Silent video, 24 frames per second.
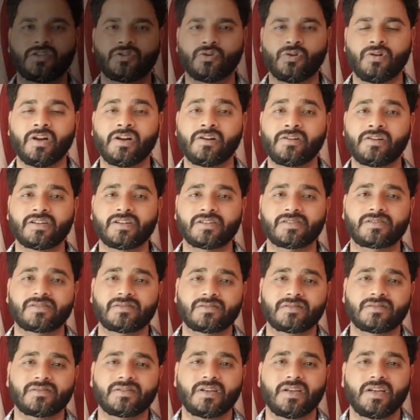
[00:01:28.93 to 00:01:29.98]
So,
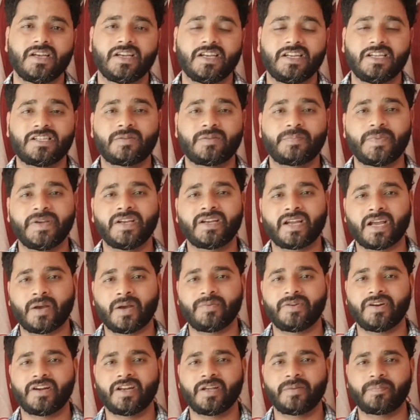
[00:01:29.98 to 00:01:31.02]
learners, speak
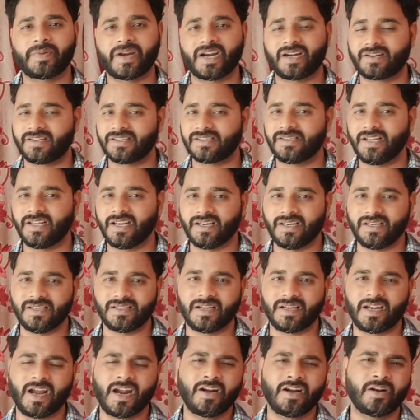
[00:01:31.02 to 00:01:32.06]
every day, practice
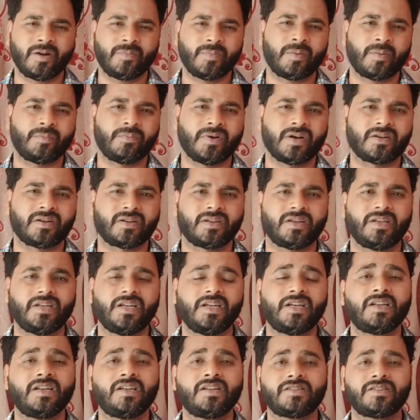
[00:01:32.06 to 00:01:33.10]
daily, and remember,
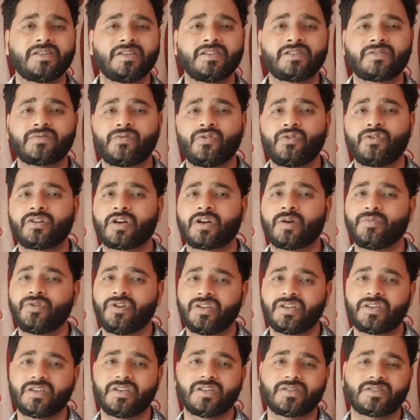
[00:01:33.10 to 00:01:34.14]
English is for
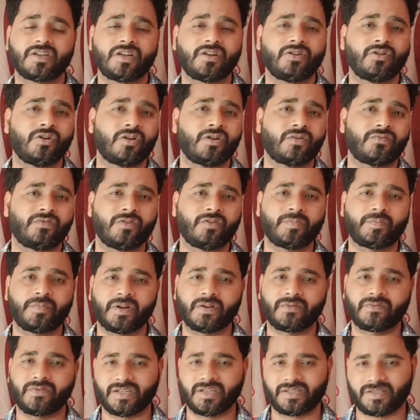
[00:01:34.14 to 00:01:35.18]
communication, not for
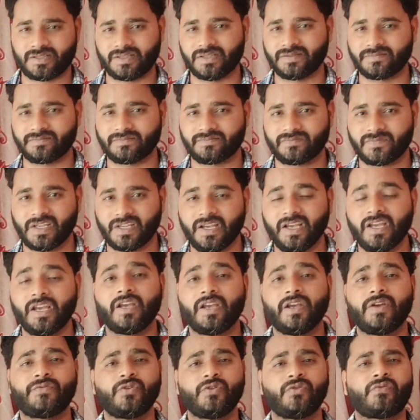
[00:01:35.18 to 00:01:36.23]
perfection.
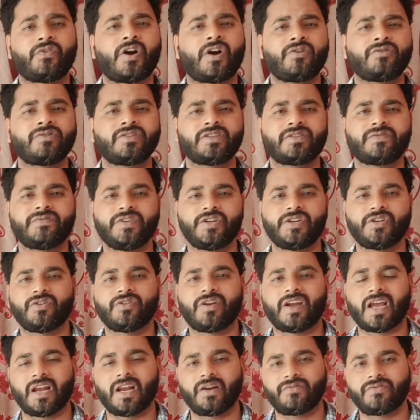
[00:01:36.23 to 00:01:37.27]
If you found this video
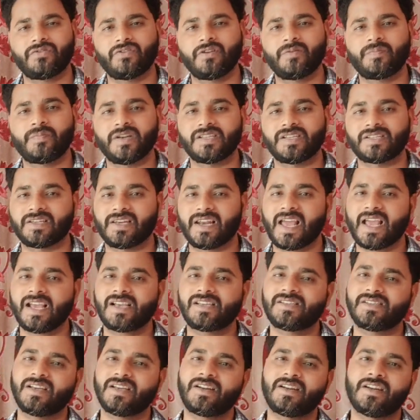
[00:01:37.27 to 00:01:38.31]
helpful, please
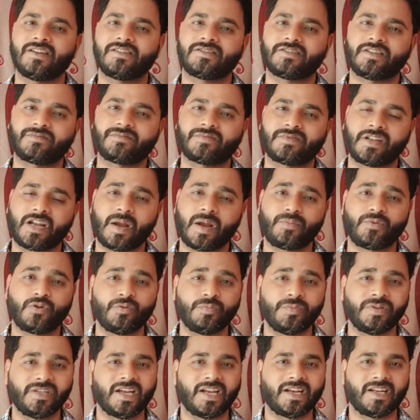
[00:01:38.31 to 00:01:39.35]
like, share, and subscribe to
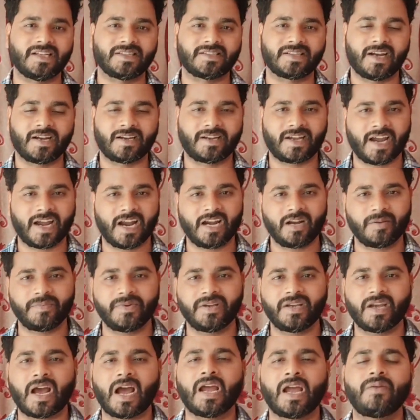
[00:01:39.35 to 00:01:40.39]
Vijay English
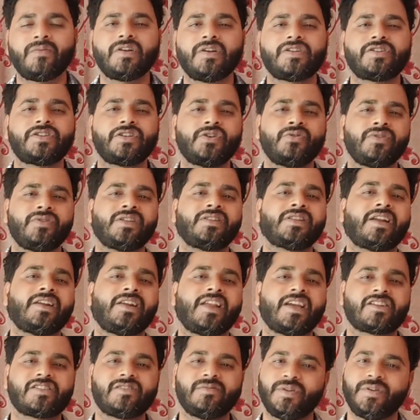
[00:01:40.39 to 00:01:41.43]
Academy. I will see you in the
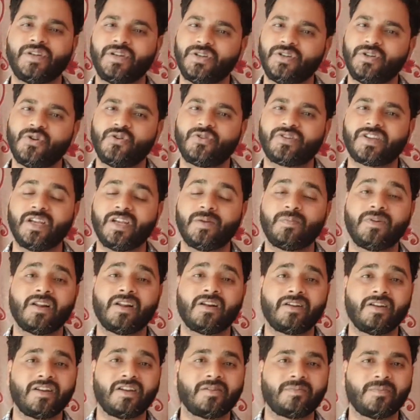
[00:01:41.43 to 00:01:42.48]
next video. Keep
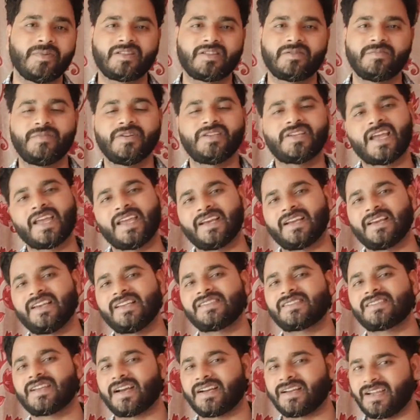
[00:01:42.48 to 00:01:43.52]
learning with Vijay
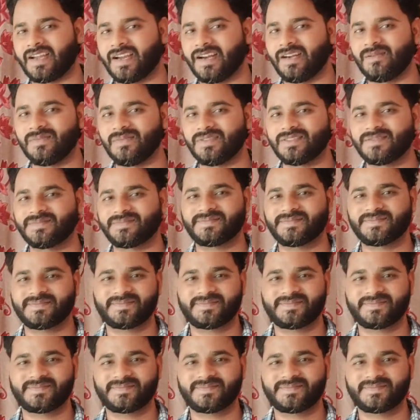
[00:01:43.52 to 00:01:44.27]
English Academy.